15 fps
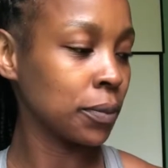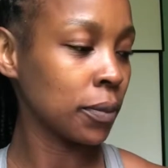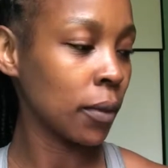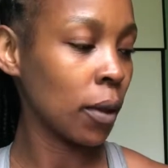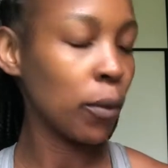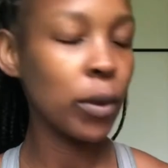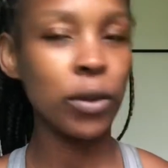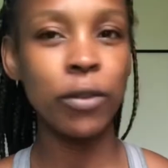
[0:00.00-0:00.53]

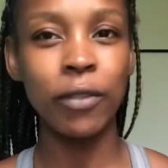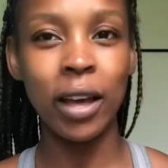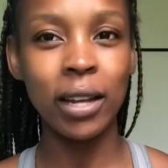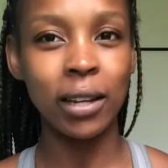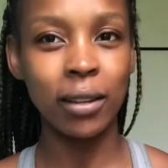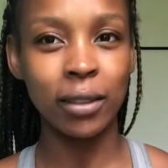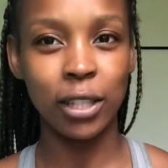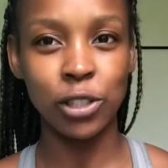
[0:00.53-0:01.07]
when you find out
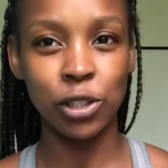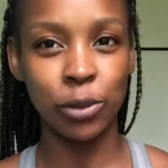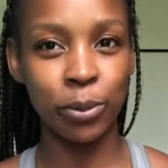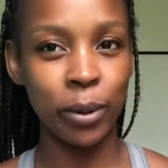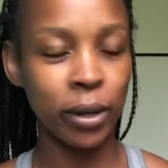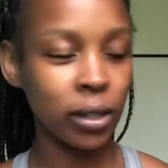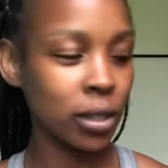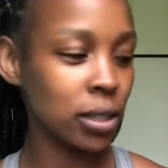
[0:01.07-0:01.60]
that you're
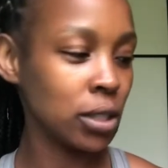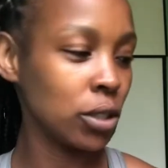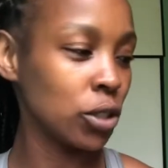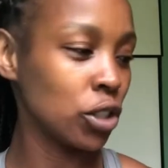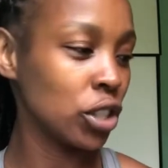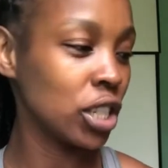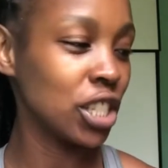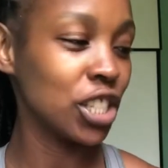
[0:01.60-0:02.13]
pregnant, you
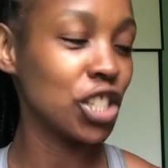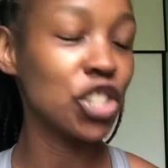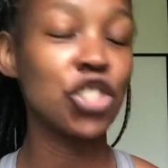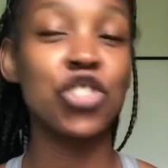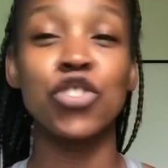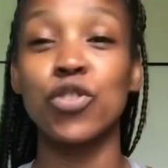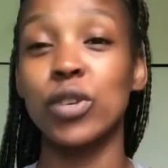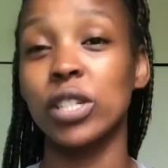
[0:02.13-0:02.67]
shouldn't
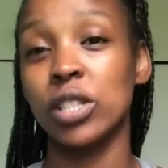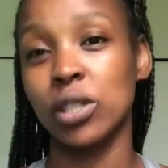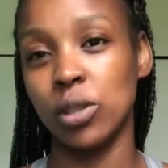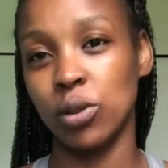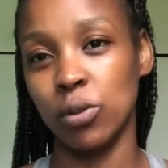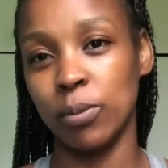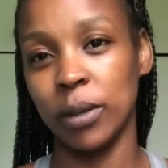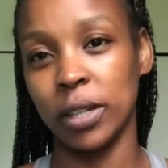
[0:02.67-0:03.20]
stress too
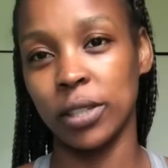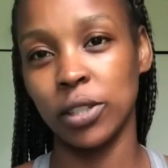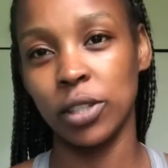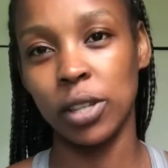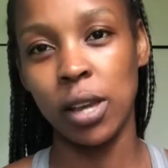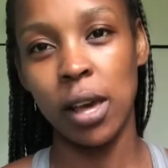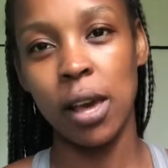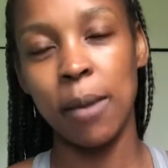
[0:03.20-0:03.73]
much
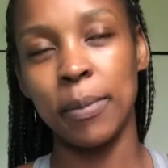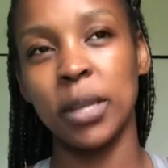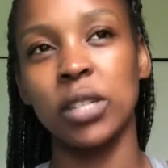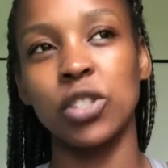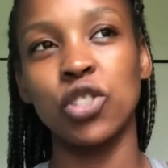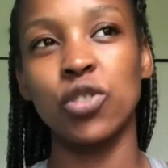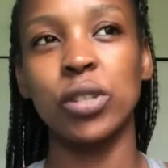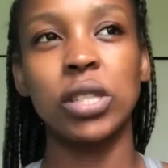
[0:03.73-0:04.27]
because
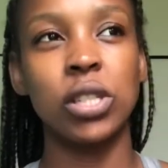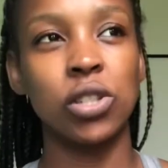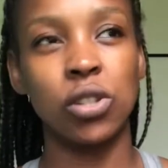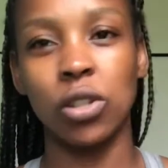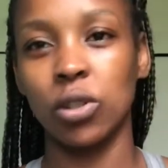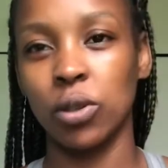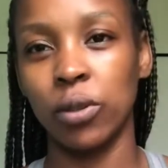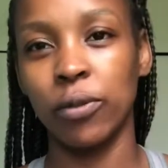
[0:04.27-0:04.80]
stress is not
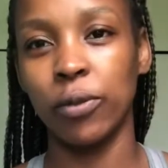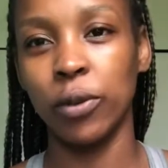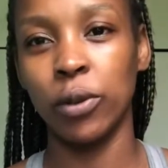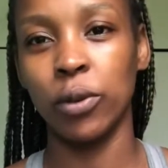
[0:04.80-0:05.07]
good for you,